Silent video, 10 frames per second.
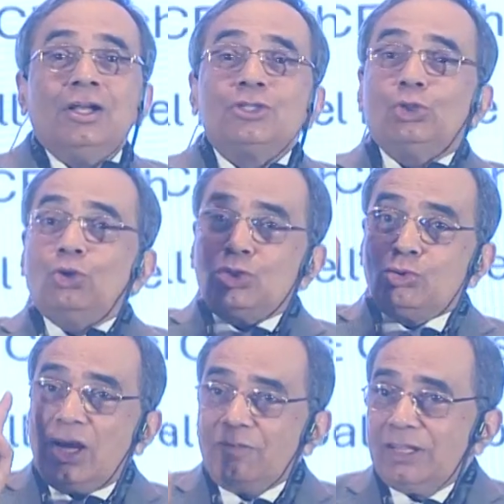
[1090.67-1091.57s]
So those
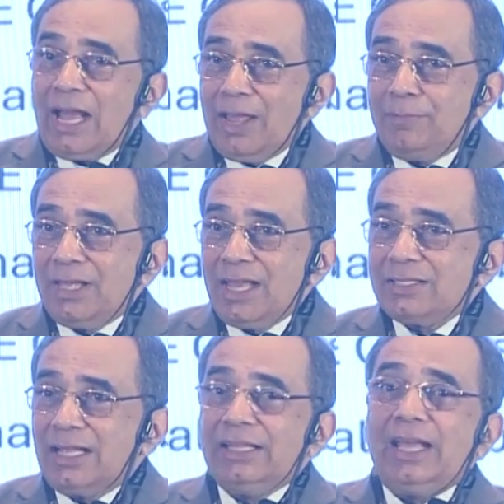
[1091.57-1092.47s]
who are with
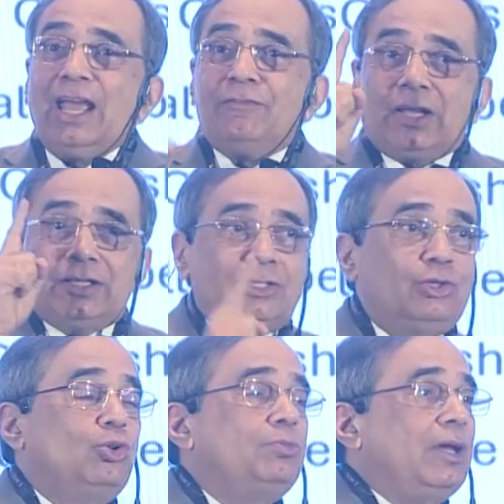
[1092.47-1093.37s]
IIBX and they have
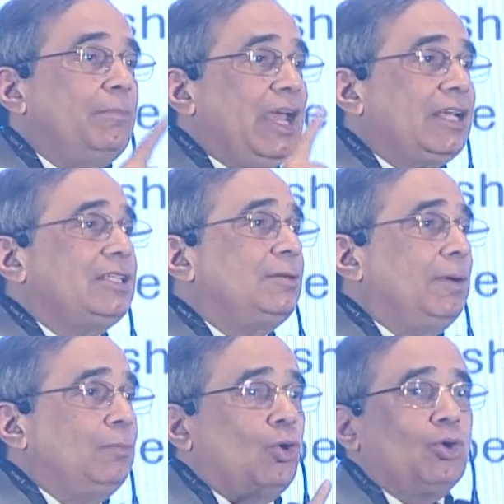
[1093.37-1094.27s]
consumed the
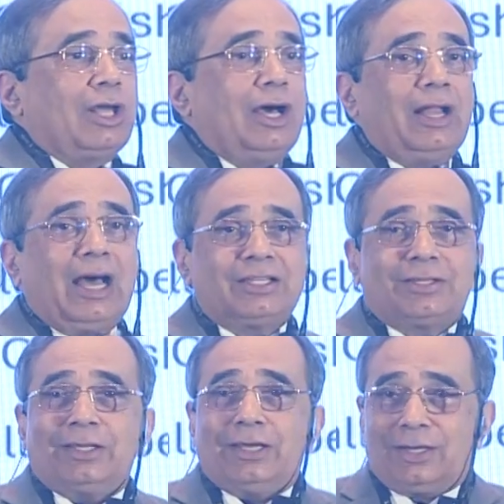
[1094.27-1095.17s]
maximum quota
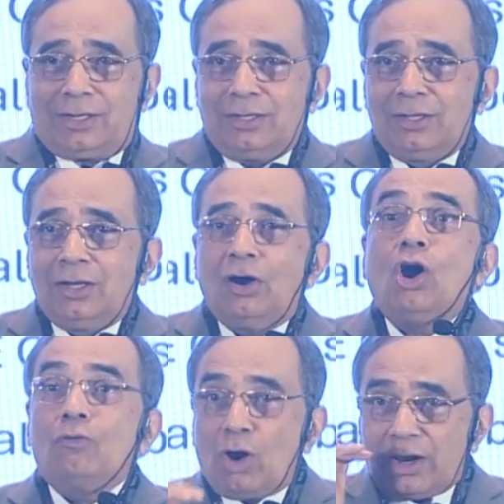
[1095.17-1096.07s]
last year,
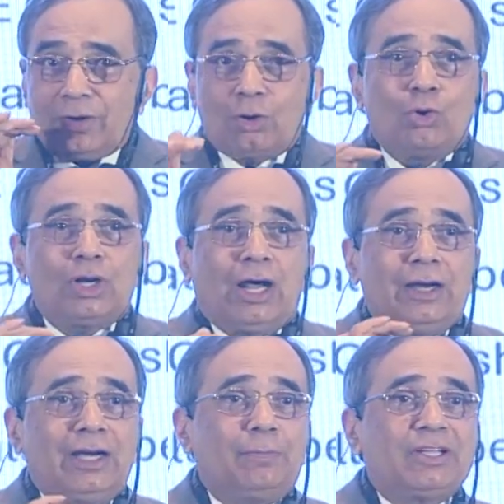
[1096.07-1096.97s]
or whatever quota
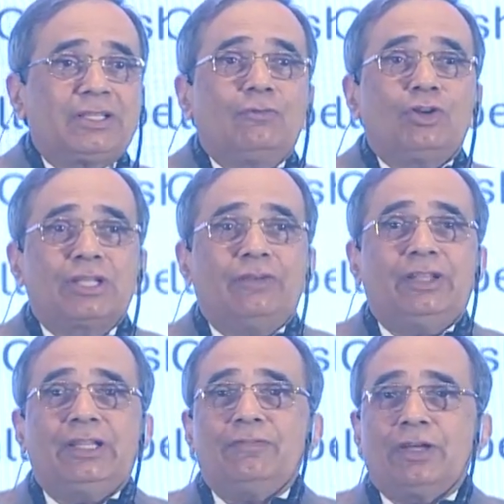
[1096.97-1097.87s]
100% was
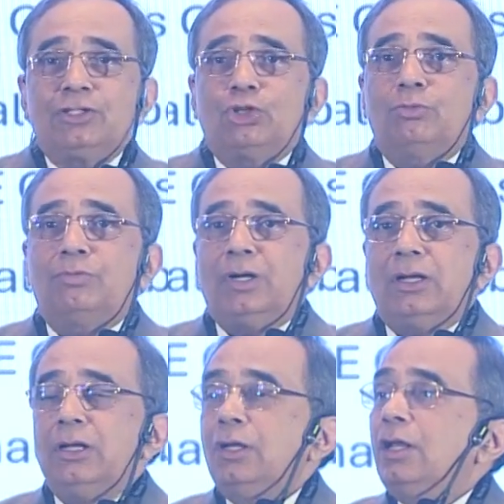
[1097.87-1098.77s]
given, they have consumed,
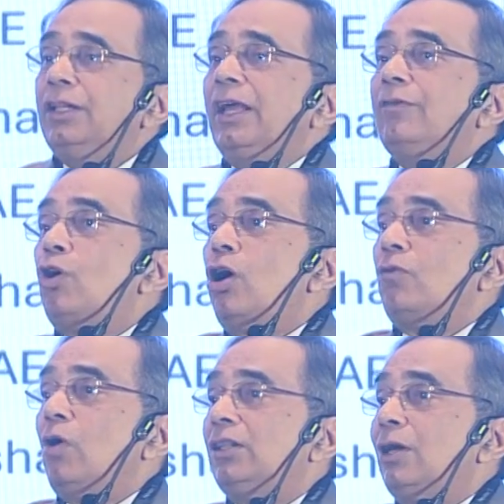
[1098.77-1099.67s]
they have got
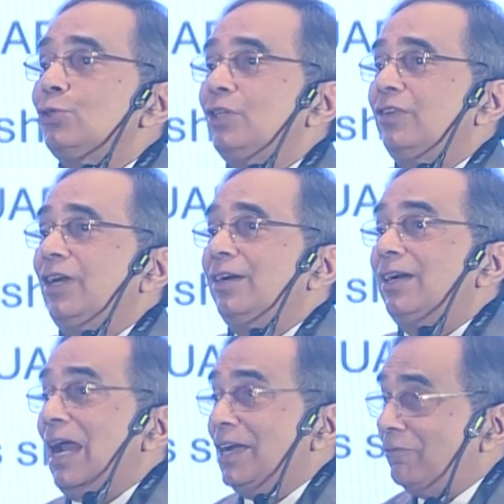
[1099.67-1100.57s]

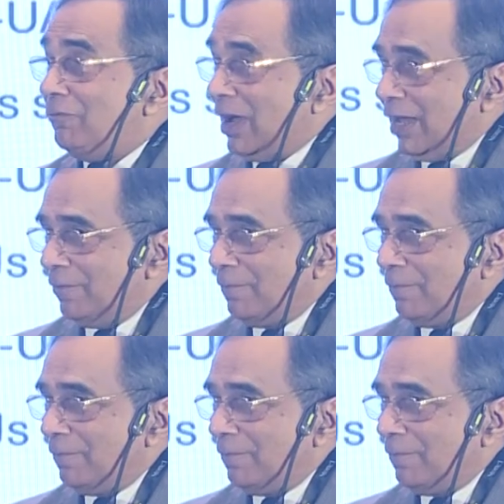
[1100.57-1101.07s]
1,395.